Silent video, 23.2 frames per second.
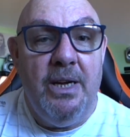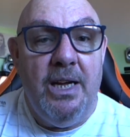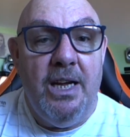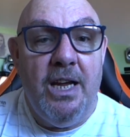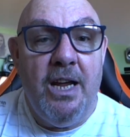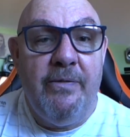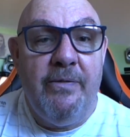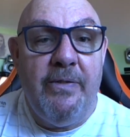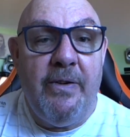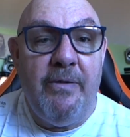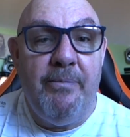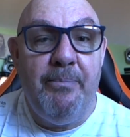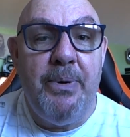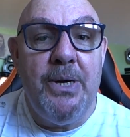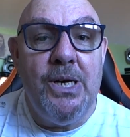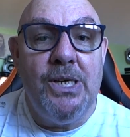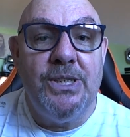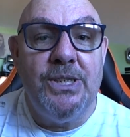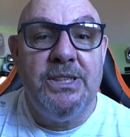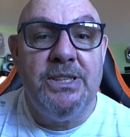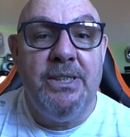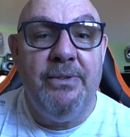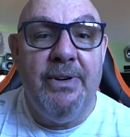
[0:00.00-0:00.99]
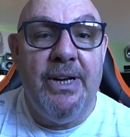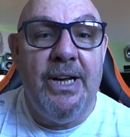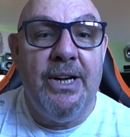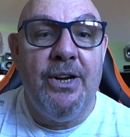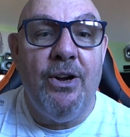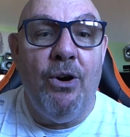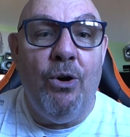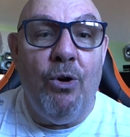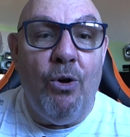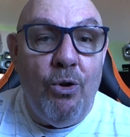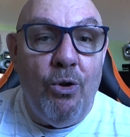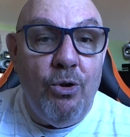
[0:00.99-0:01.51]
If you've persevered
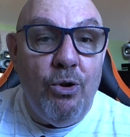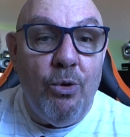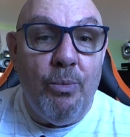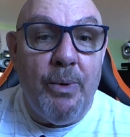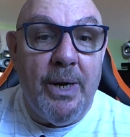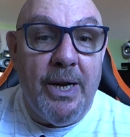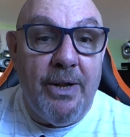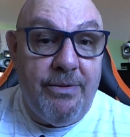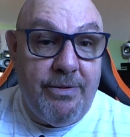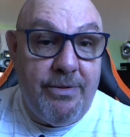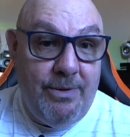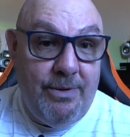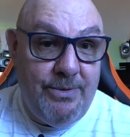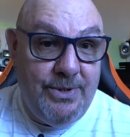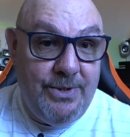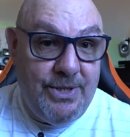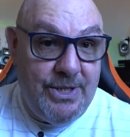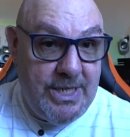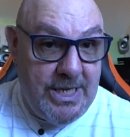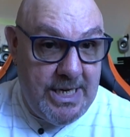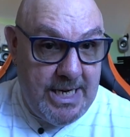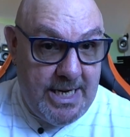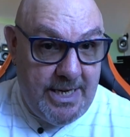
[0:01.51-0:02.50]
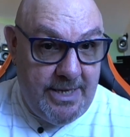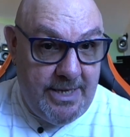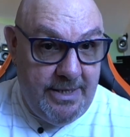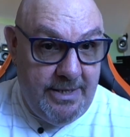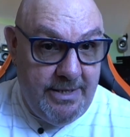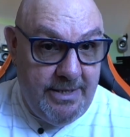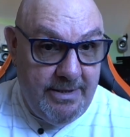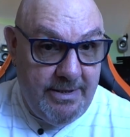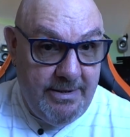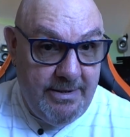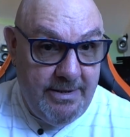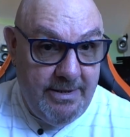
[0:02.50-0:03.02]
all the way through to the end,
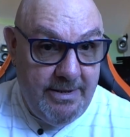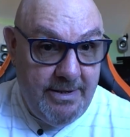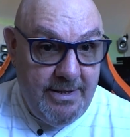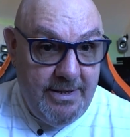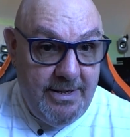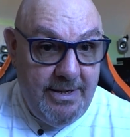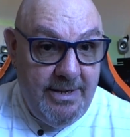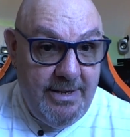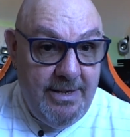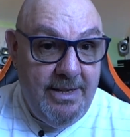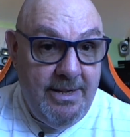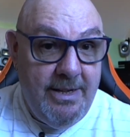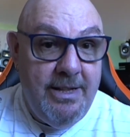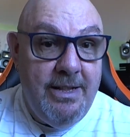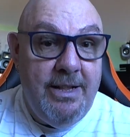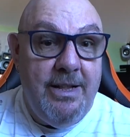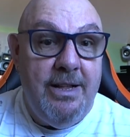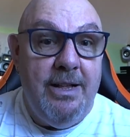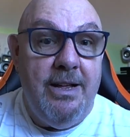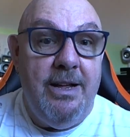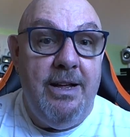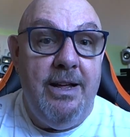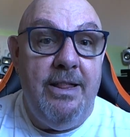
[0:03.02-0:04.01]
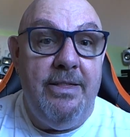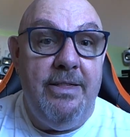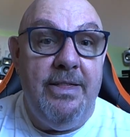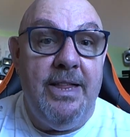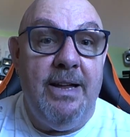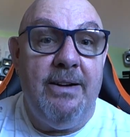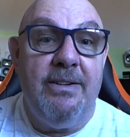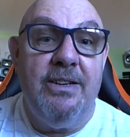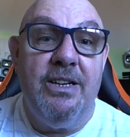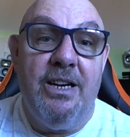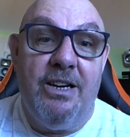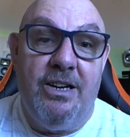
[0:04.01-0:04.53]

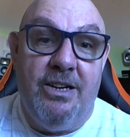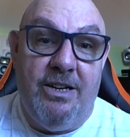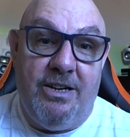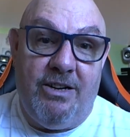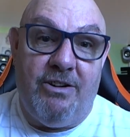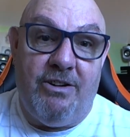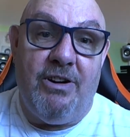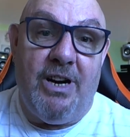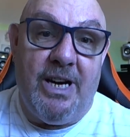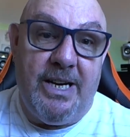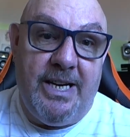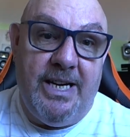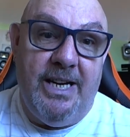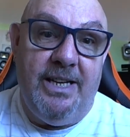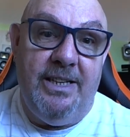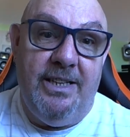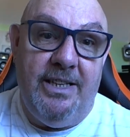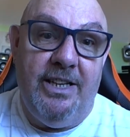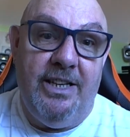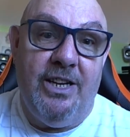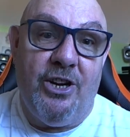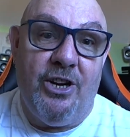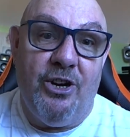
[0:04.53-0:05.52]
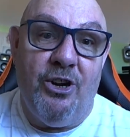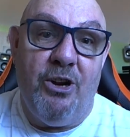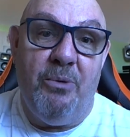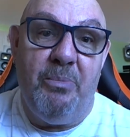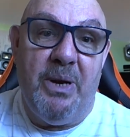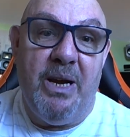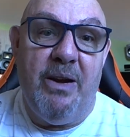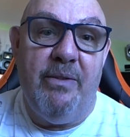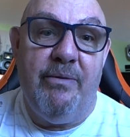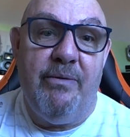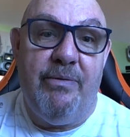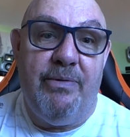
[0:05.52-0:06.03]
then cracking, you're going to
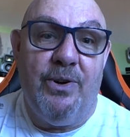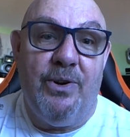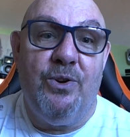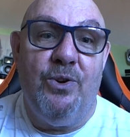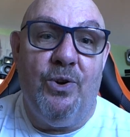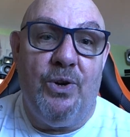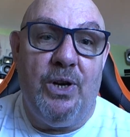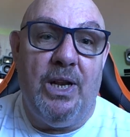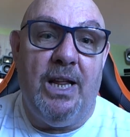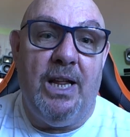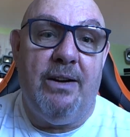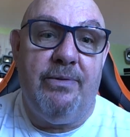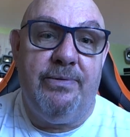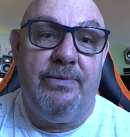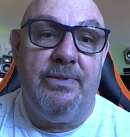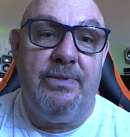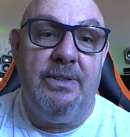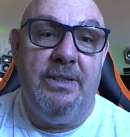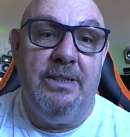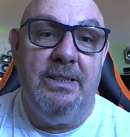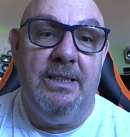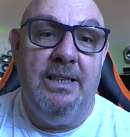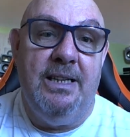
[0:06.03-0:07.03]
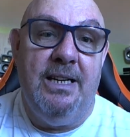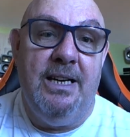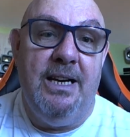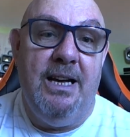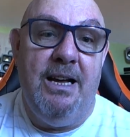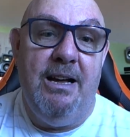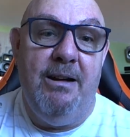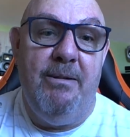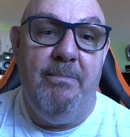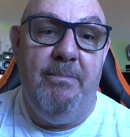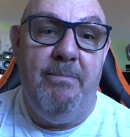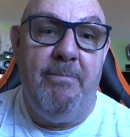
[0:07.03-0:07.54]
be in for a good laugh.
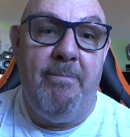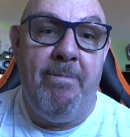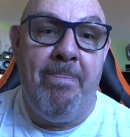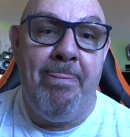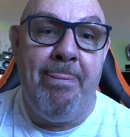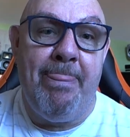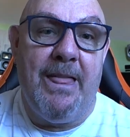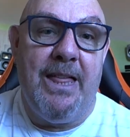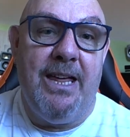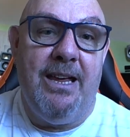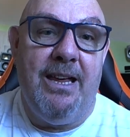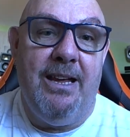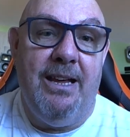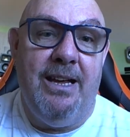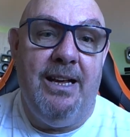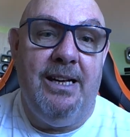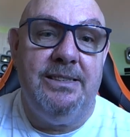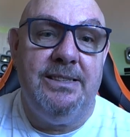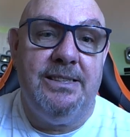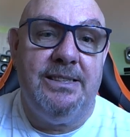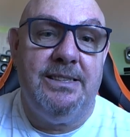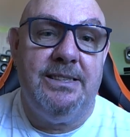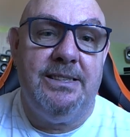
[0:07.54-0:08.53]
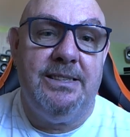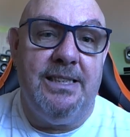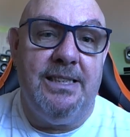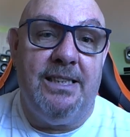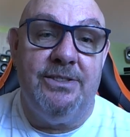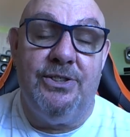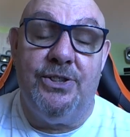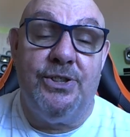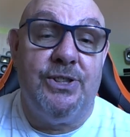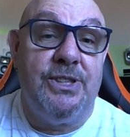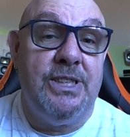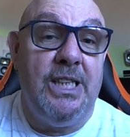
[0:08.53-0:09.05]
I'll
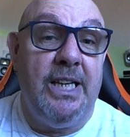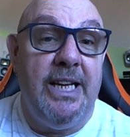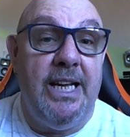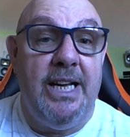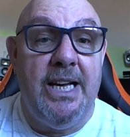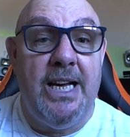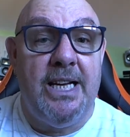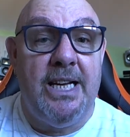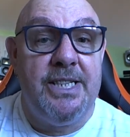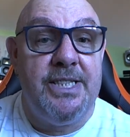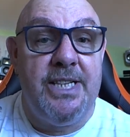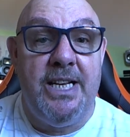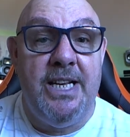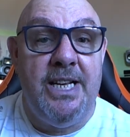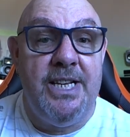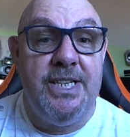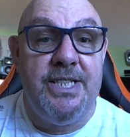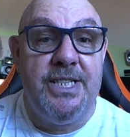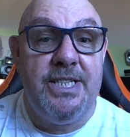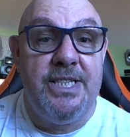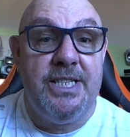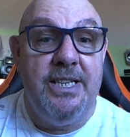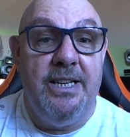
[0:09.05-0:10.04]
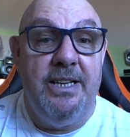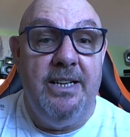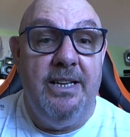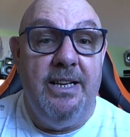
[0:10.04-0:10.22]
just tell you as it is.